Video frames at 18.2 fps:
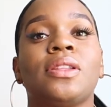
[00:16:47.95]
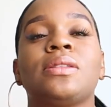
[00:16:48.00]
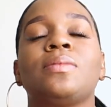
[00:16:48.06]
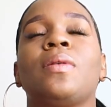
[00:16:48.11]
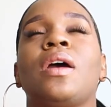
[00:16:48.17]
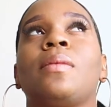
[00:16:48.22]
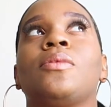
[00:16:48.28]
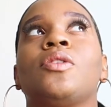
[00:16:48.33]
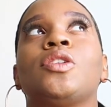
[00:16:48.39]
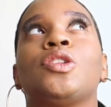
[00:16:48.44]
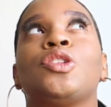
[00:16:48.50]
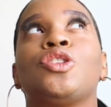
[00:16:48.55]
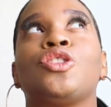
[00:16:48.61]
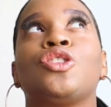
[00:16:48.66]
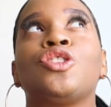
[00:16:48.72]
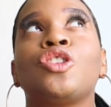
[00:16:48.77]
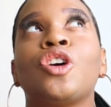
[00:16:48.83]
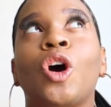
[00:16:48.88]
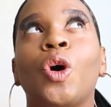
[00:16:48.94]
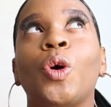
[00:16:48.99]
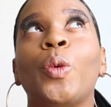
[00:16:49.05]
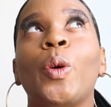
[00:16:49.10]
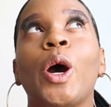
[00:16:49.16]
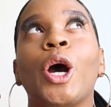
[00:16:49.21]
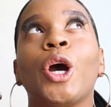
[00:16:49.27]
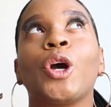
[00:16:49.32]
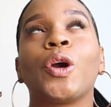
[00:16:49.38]
This primer is
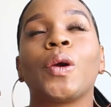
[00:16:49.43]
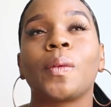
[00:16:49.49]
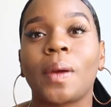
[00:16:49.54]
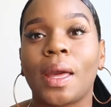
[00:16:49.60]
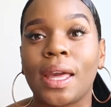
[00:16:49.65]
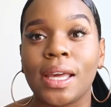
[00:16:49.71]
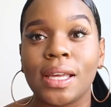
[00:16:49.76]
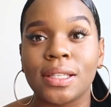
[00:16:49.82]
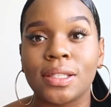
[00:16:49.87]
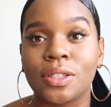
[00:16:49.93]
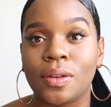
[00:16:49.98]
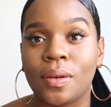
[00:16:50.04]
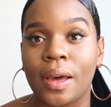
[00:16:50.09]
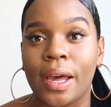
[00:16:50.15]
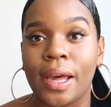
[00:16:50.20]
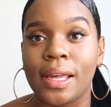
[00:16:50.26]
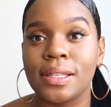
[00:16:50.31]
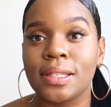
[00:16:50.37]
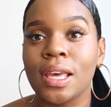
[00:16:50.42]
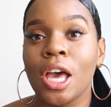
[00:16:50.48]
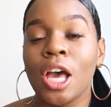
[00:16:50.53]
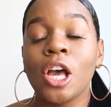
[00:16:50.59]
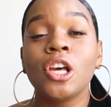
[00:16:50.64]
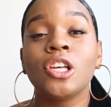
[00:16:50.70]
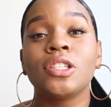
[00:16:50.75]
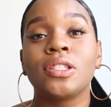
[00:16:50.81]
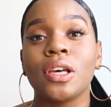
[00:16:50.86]
so great, you guys.
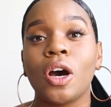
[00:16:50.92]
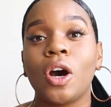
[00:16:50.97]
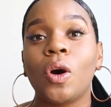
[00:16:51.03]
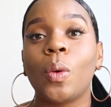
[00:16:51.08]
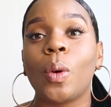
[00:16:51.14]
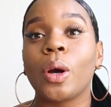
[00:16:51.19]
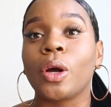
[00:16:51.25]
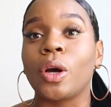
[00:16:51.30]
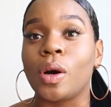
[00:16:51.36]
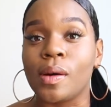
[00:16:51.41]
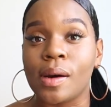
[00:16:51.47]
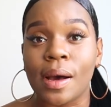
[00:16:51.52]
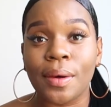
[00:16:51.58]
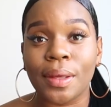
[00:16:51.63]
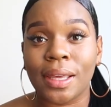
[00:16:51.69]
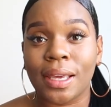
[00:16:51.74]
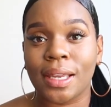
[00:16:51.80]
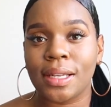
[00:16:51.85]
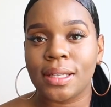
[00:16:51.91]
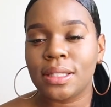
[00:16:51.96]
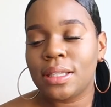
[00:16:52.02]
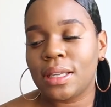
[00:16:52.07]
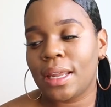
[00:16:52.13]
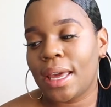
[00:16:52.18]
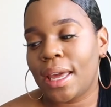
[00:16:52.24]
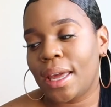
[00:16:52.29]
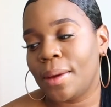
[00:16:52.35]
So go out and get it
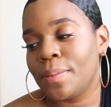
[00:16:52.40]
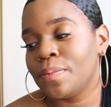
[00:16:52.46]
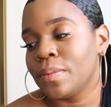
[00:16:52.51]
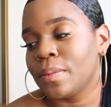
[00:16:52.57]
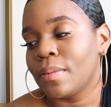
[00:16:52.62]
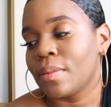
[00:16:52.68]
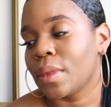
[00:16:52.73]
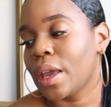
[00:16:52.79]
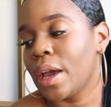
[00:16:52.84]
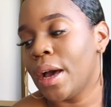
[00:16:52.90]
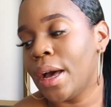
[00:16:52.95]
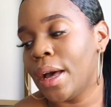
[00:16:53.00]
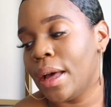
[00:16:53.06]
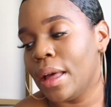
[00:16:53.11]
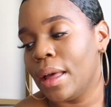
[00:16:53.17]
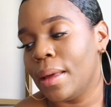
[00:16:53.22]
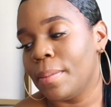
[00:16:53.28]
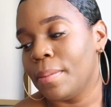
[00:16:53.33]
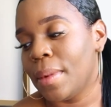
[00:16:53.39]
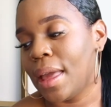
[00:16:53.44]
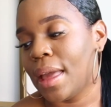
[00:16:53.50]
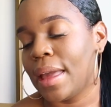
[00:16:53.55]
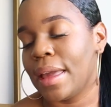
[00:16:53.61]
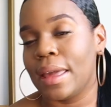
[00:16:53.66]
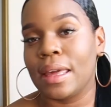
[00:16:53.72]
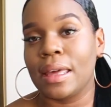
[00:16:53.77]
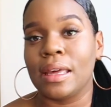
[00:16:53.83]
today,
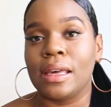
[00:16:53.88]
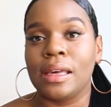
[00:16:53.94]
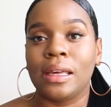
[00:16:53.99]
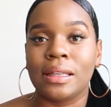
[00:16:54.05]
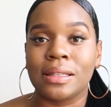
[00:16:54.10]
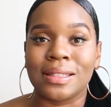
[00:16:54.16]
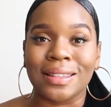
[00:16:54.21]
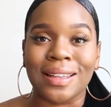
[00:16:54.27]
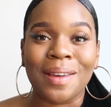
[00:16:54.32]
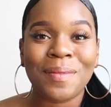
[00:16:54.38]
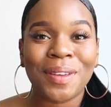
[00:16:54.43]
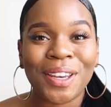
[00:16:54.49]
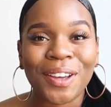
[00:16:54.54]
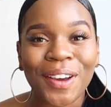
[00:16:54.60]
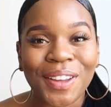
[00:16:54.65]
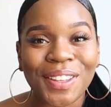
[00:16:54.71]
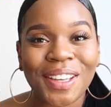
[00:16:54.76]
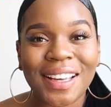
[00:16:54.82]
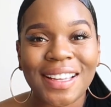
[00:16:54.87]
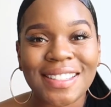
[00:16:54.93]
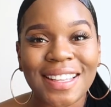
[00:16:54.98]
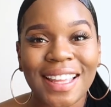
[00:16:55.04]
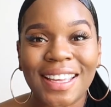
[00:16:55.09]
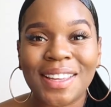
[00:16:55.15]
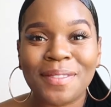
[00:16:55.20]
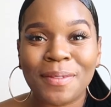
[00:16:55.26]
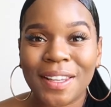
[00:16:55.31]
and let me know how you guys
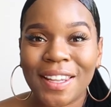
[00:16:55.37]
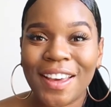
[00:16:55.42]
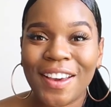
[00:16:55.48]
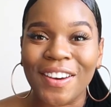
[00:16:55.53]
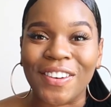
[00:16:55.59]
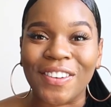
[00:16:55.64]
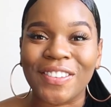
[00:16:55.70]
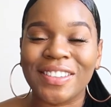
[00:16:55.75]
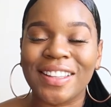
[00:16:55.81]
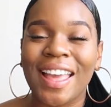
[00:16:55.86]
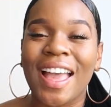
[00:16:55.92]
like it below.